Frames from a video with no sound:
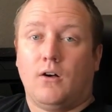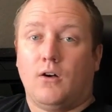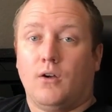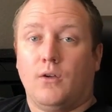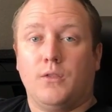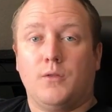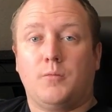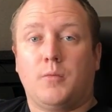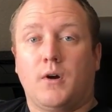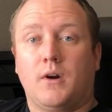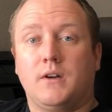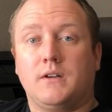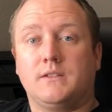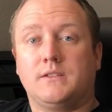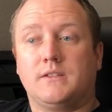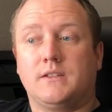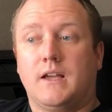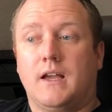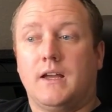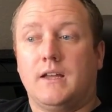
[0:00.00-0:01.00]
all the
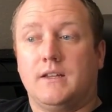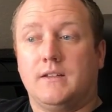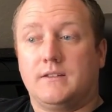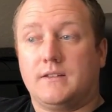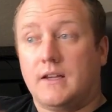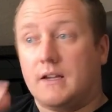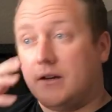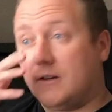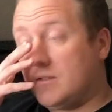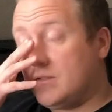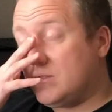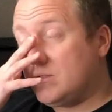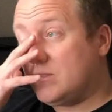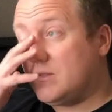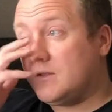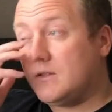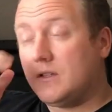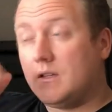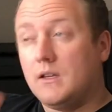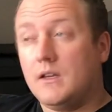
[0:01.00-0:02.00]
parts at his
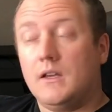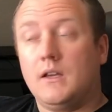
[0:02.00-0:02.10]
house